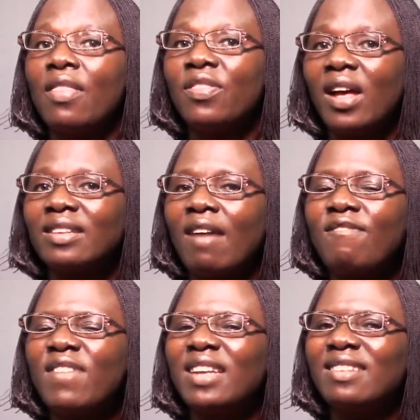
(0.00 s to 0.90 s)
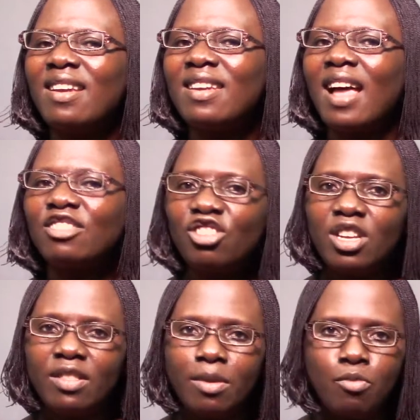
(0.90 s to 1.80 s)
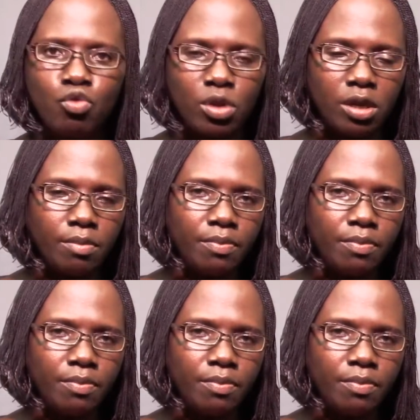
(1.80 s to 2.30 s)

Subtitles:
that affect largely the mood.